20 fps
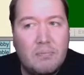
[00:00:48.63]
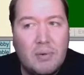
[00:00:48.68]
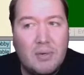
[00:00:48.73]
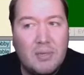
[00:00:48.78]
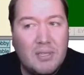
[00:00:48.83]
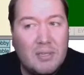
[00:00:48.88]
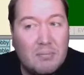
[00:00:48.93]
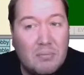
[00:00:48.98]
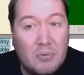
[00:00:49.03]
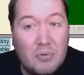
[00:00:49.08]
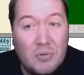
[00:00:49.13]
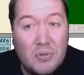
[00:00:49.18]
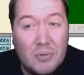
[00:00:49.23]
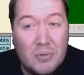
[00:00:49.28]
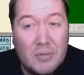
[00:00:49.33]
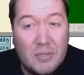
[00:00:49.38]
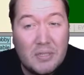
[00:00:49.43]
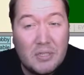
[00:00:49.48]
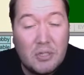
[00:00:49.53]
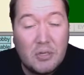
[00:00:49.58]
possible
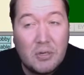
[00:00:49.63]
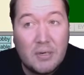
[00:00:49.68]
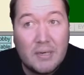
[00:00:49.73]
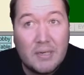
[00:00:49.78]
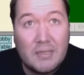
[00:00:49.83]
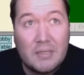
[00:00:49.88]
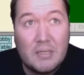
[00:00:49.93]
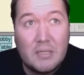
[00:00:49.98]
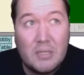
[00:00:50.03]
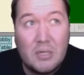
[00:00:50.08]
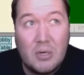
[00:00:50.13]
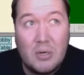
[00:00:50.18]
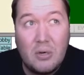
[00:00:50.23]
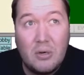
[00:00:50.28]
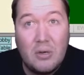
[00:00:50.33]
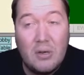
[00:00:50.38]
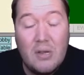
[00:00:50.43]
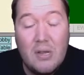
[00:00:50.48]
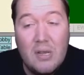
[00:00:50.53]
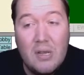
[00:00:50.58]
source of tricks, so